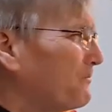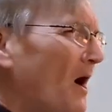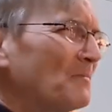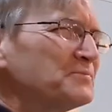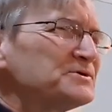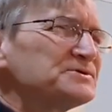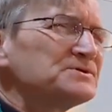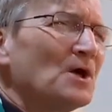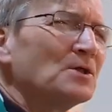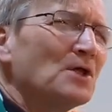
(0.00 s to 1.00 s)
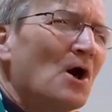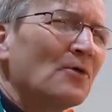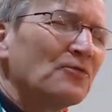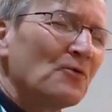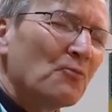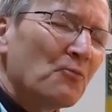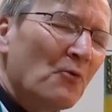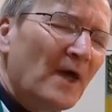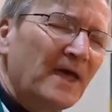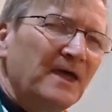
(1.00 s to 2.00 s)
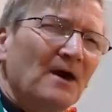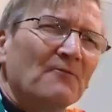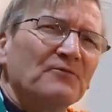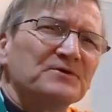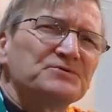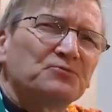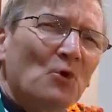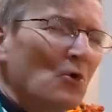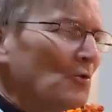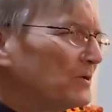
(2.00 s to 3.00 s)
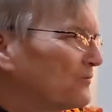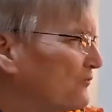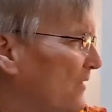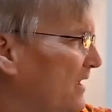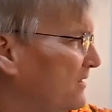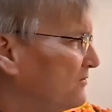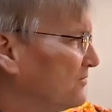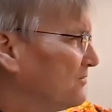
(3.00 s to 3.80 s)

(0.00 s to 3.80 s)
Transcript: bumps along the way of this road of faith.